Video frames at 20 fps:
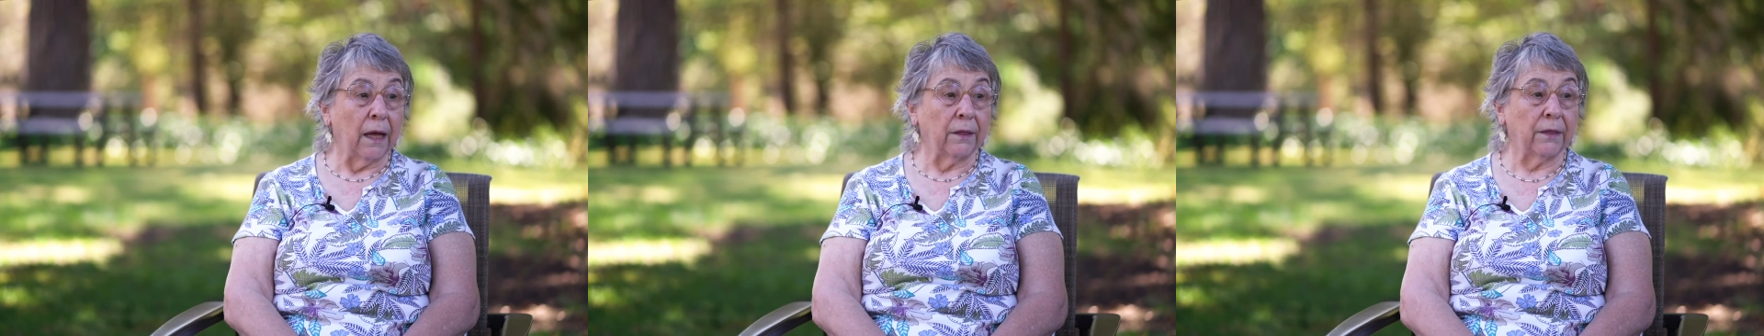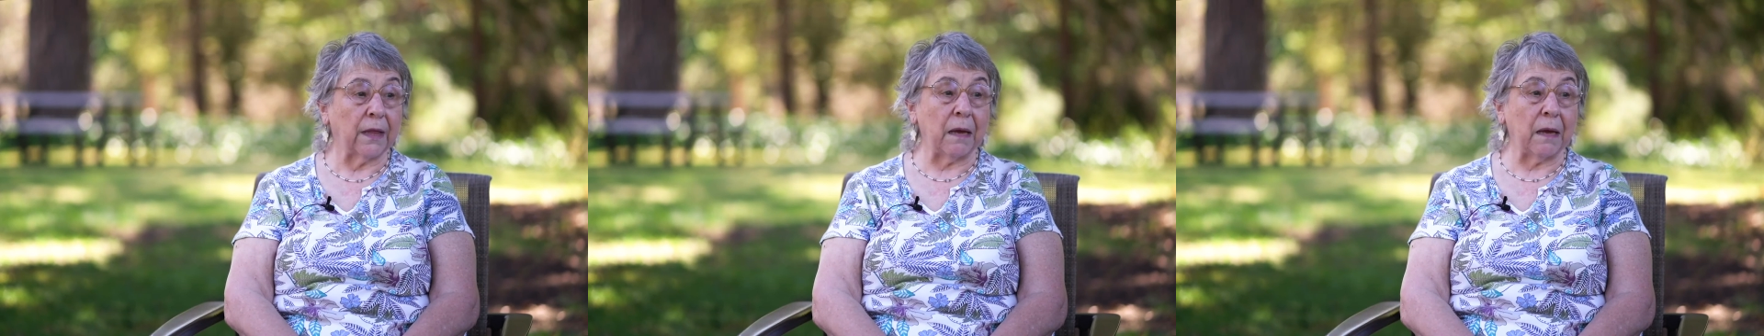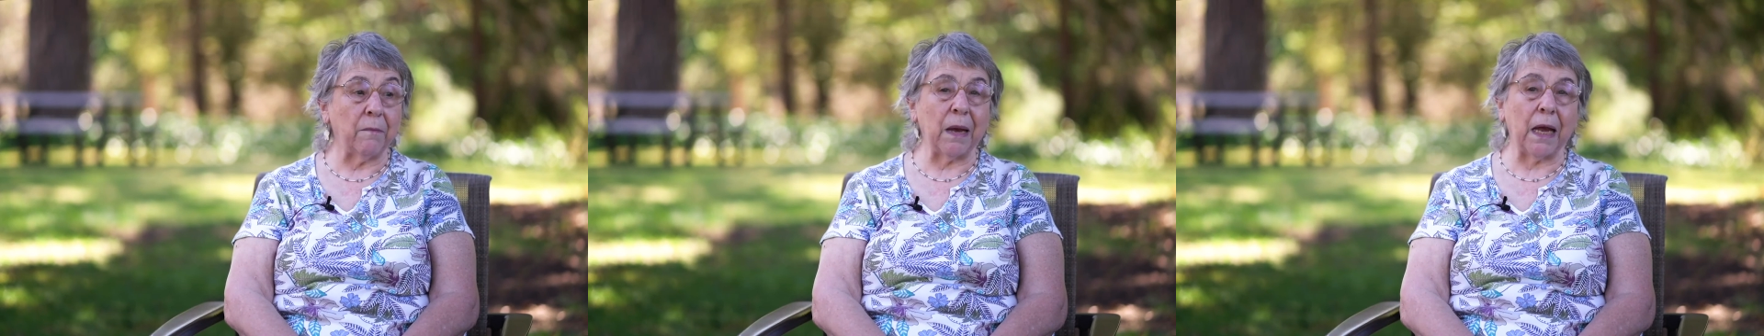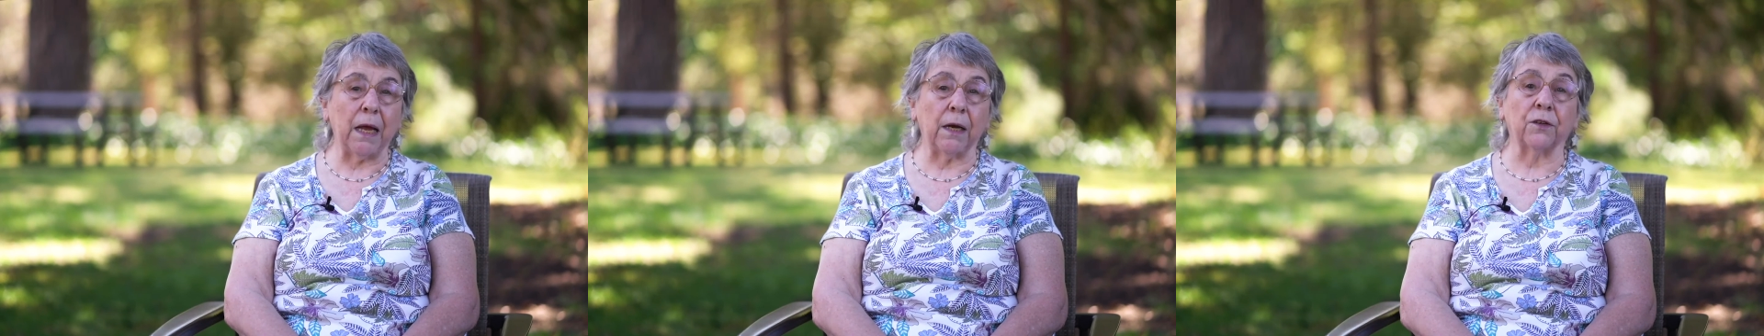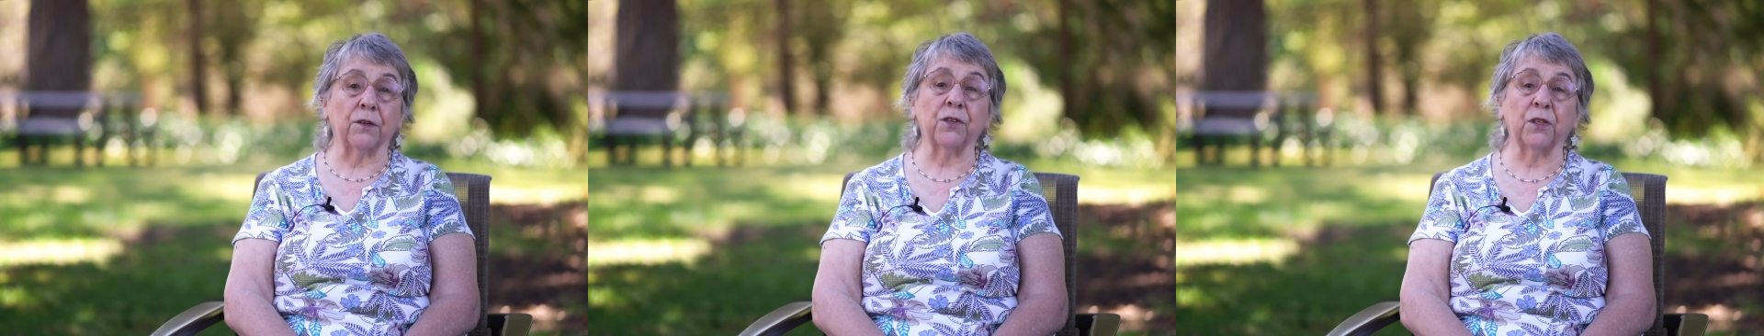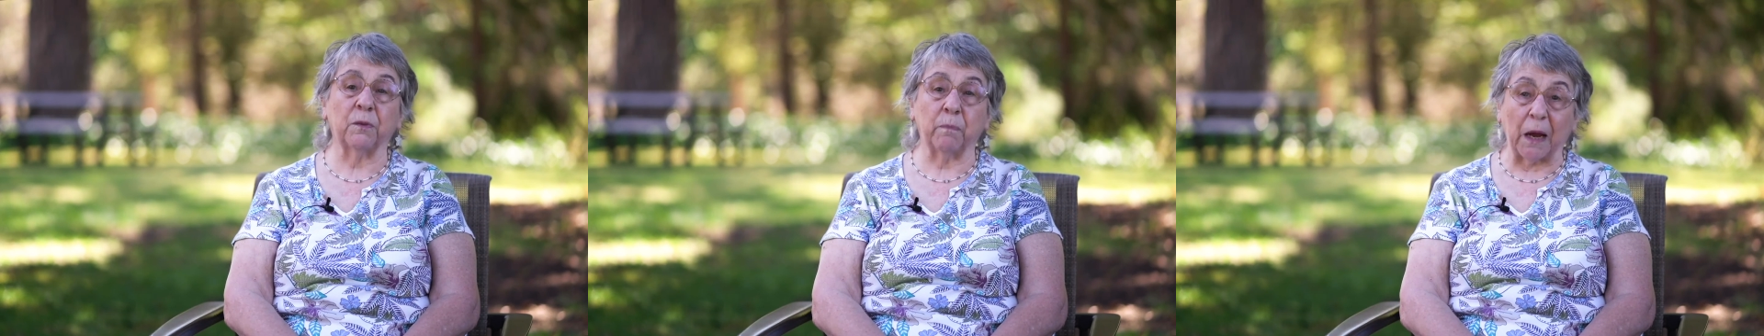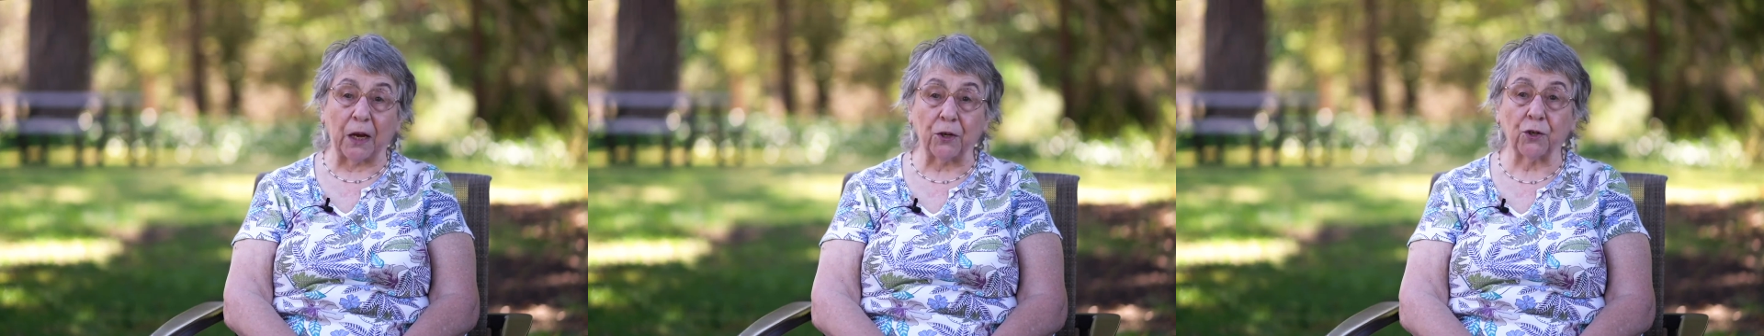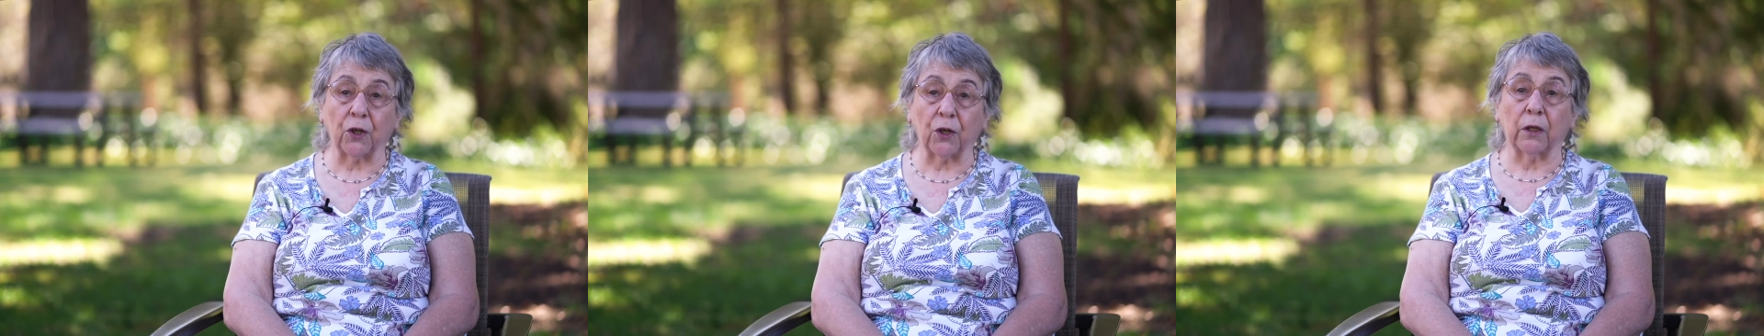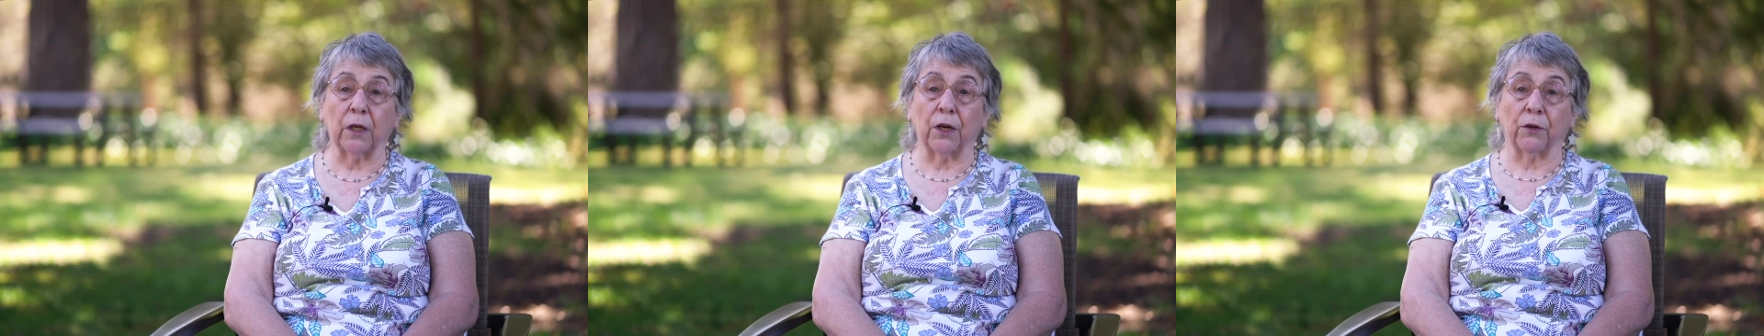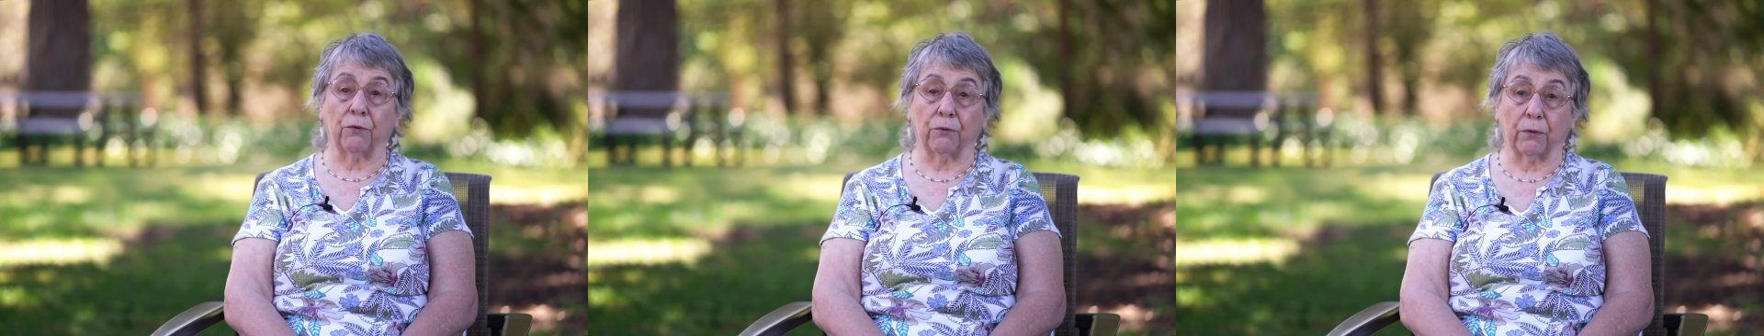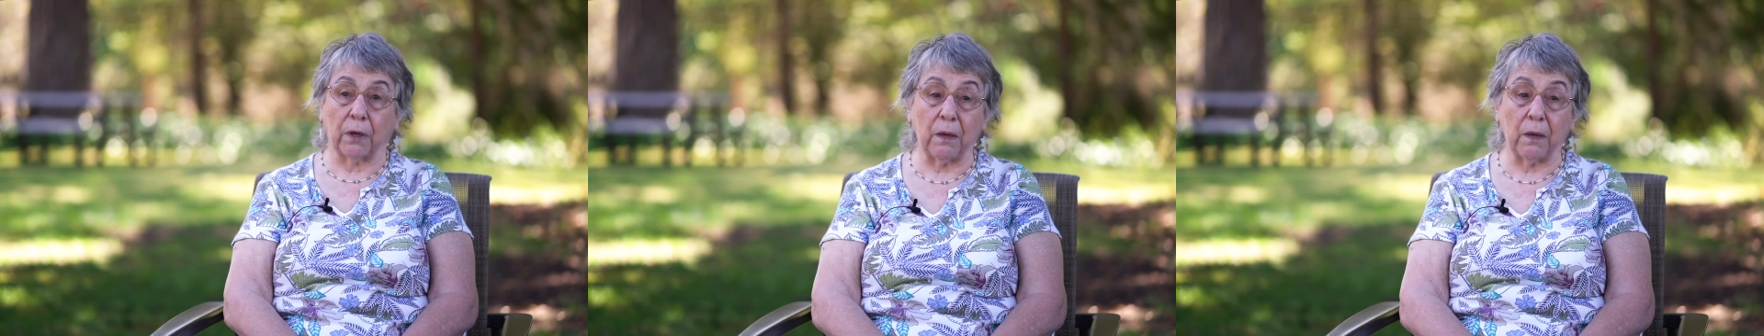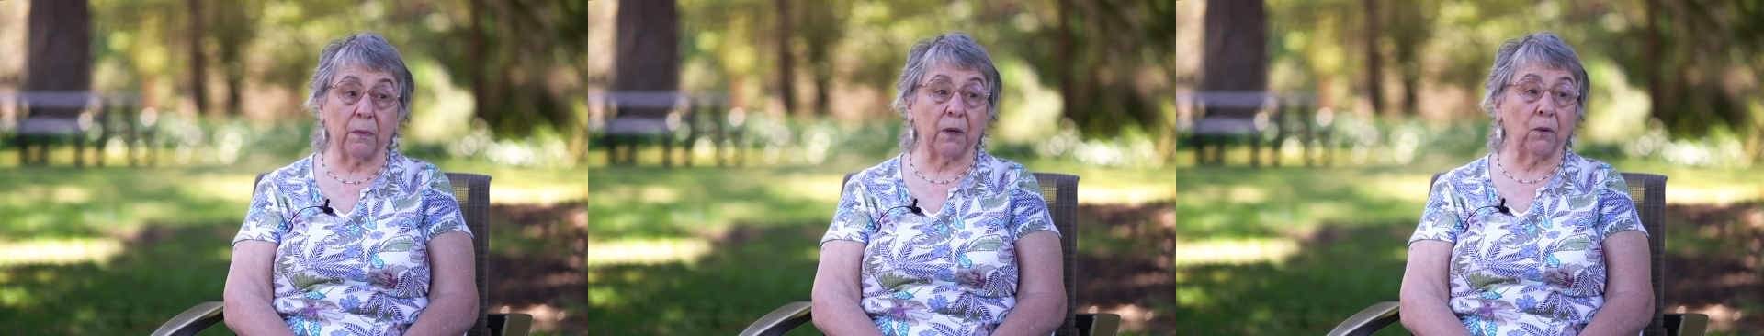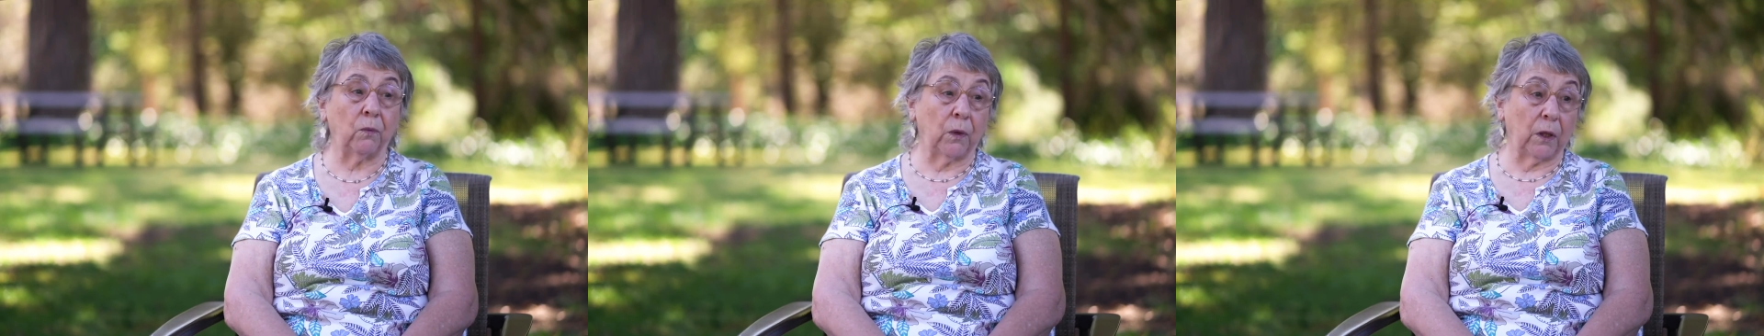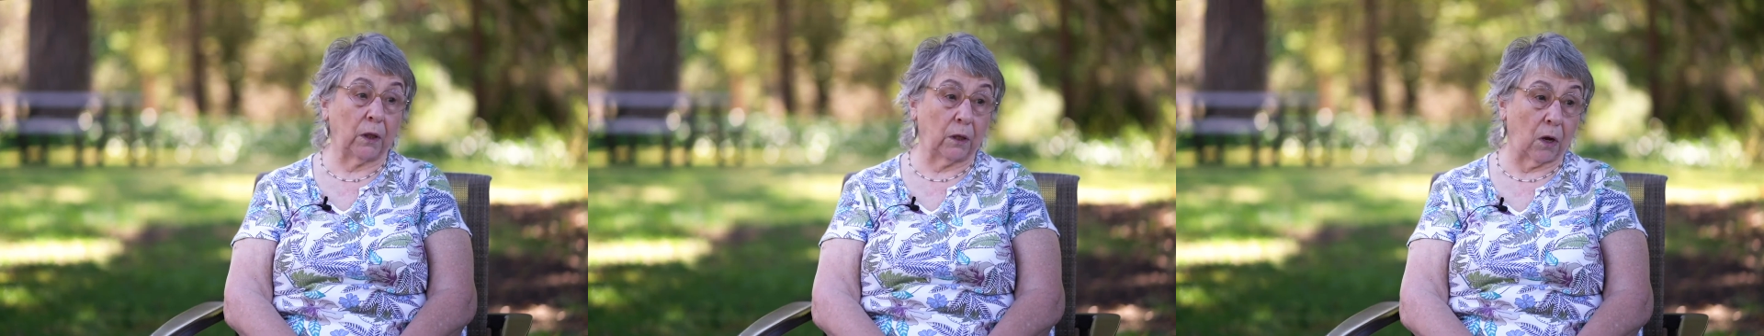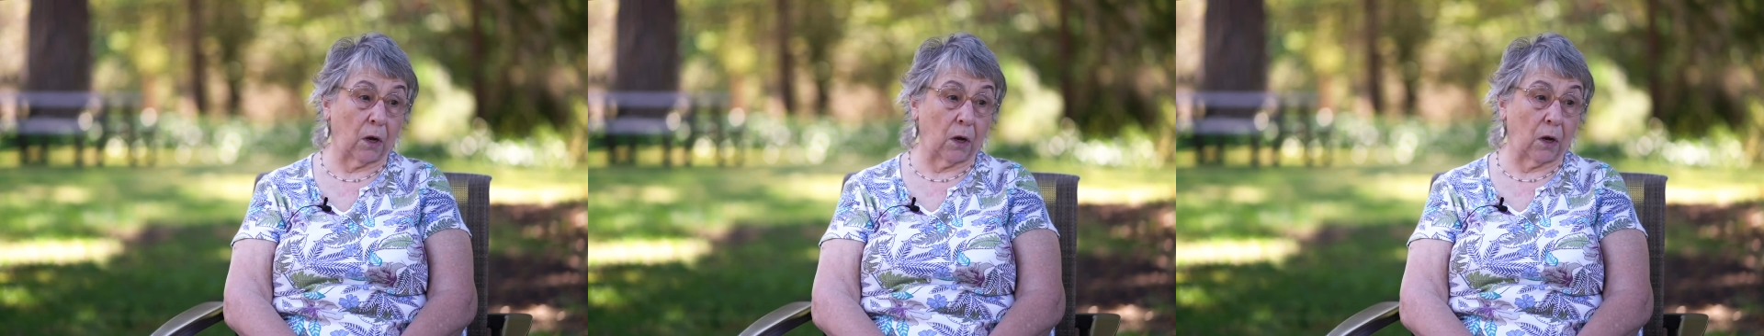they made a special agreement with